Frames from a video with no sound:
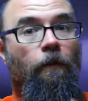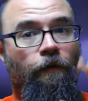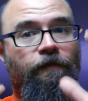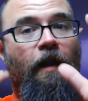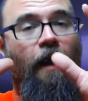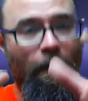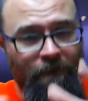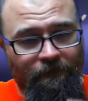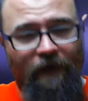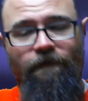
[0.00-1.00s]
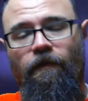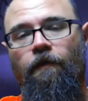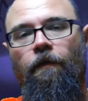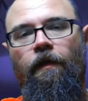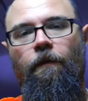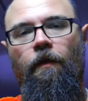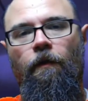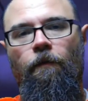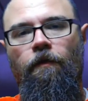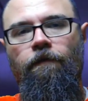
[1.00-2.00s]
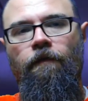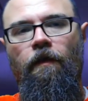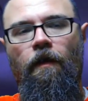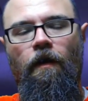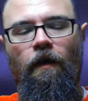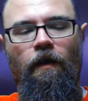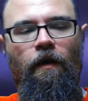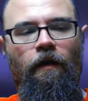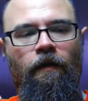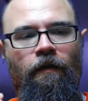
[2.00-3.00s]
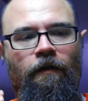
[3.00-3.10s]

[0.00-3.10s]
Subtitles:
on top of having a great werewolf, are